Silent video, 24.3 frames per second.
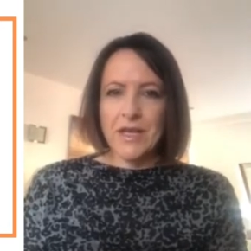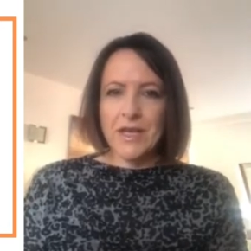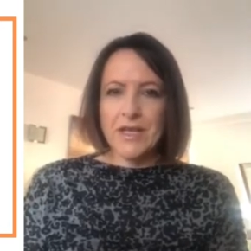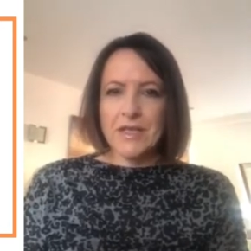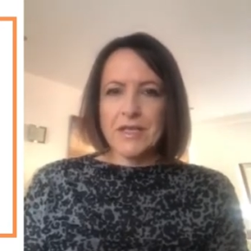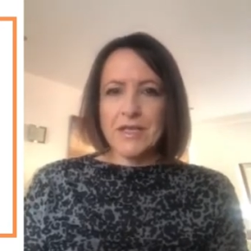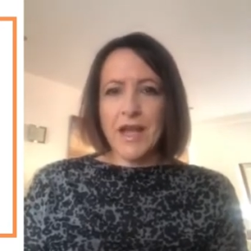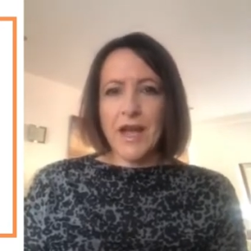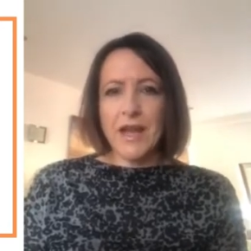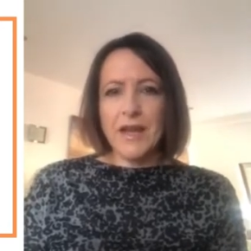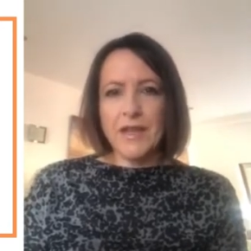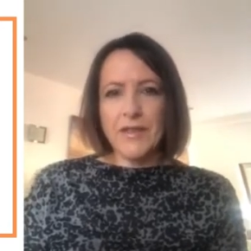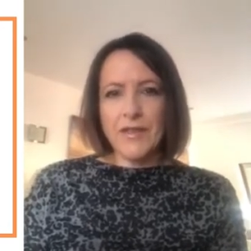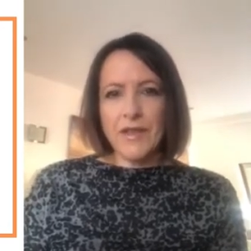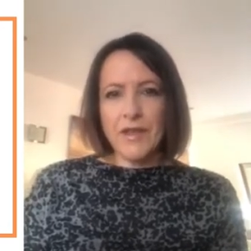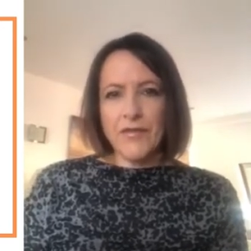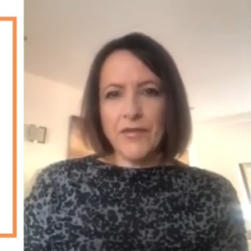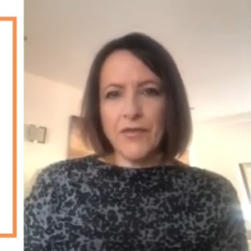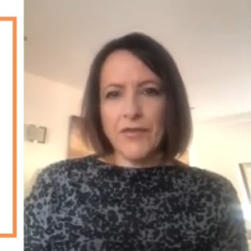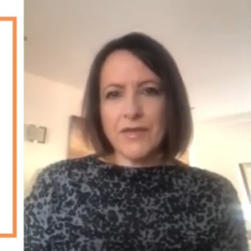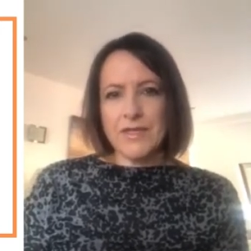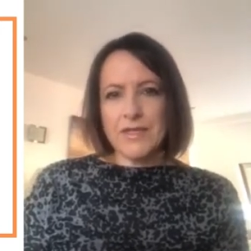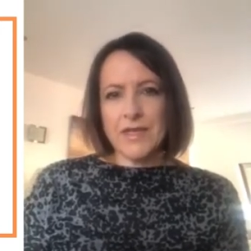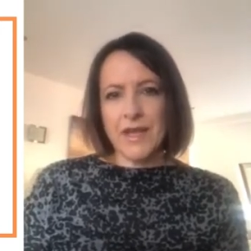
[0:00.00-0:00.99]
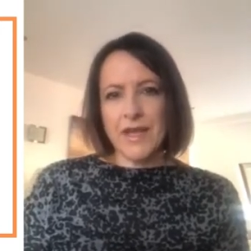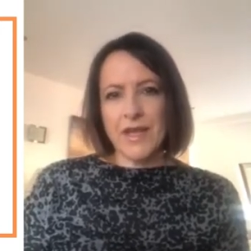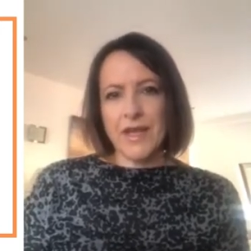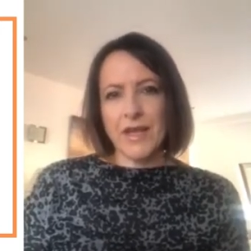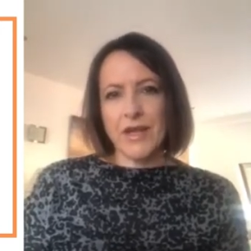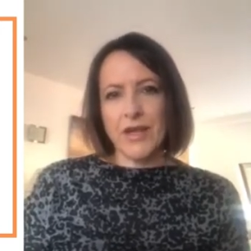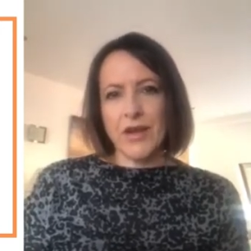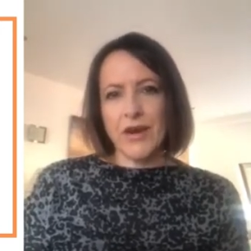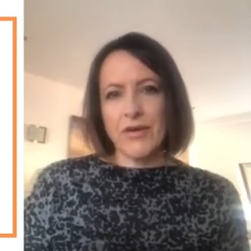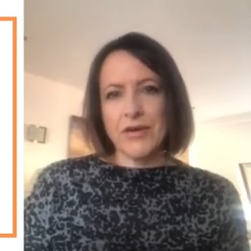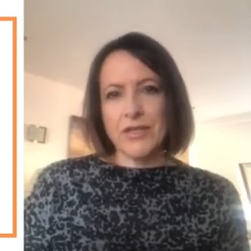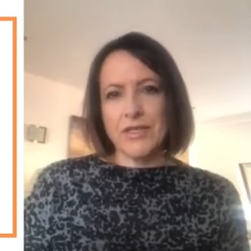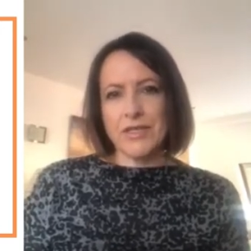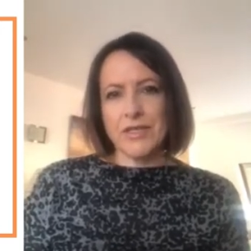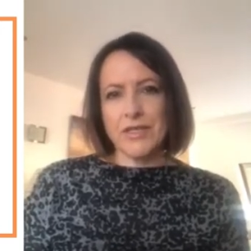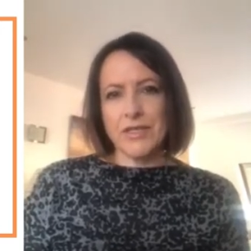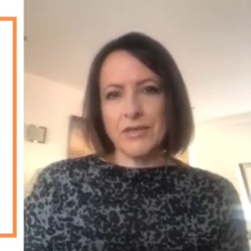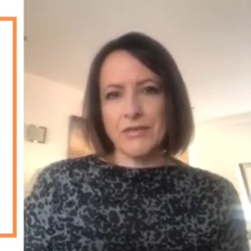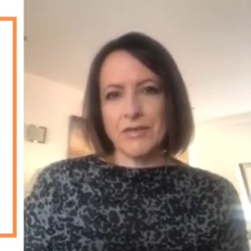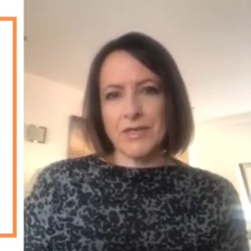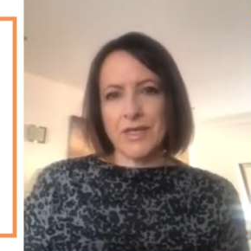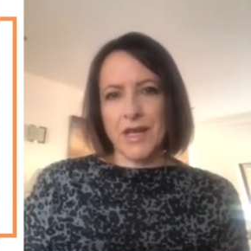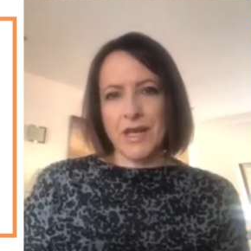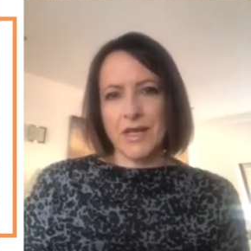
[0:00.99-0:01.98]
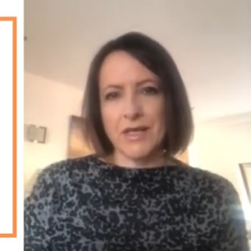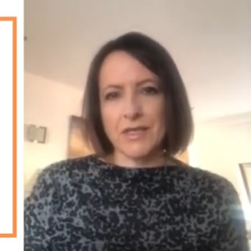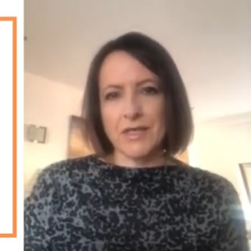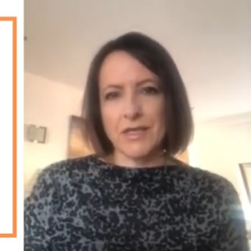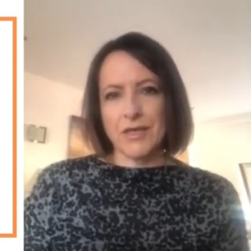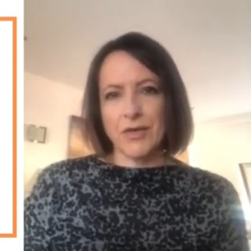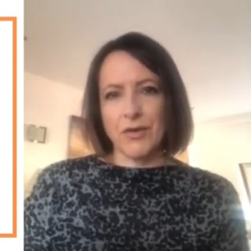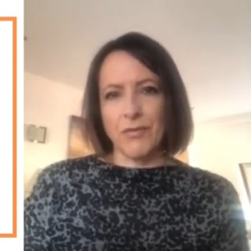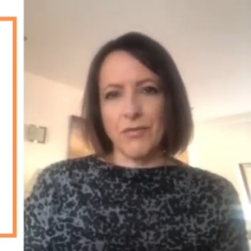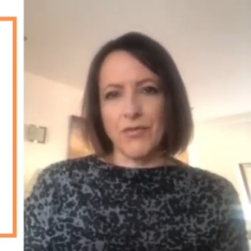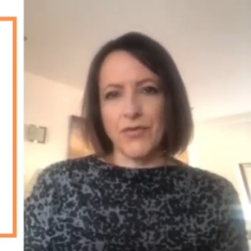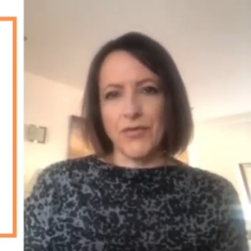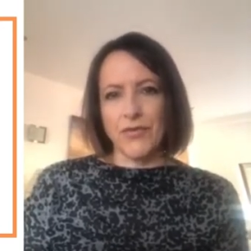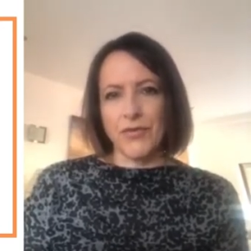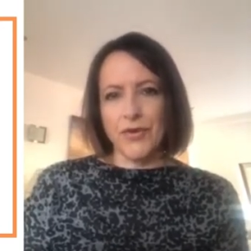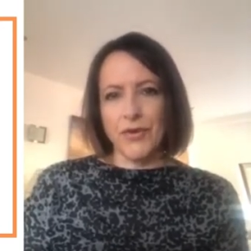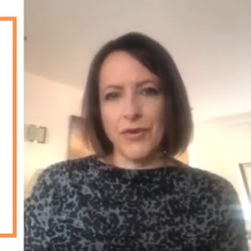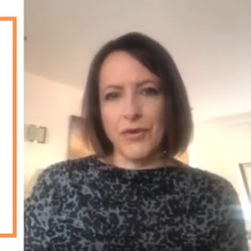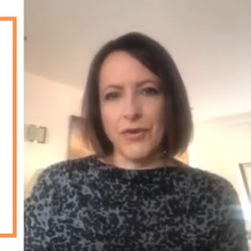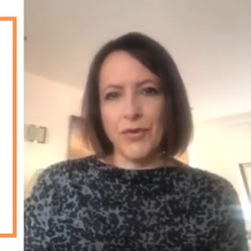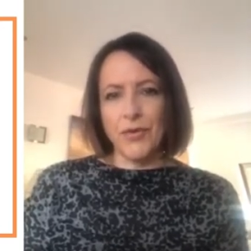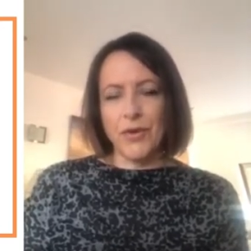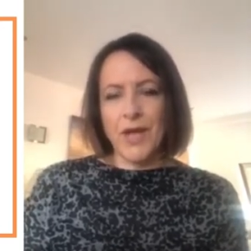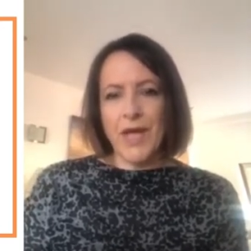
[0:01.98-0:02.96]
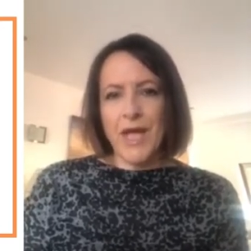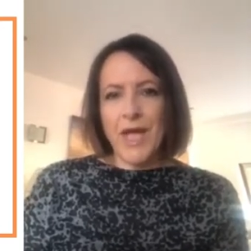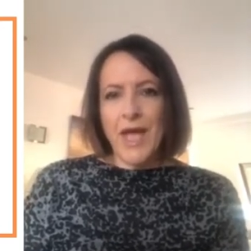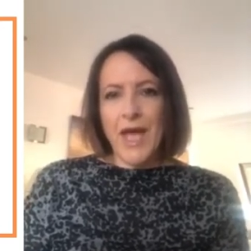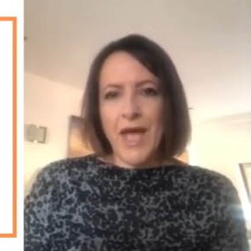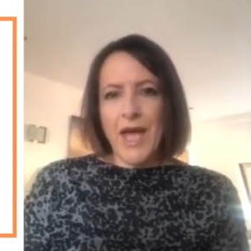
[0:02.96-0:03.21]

So anything for us that encourages new talent to come through,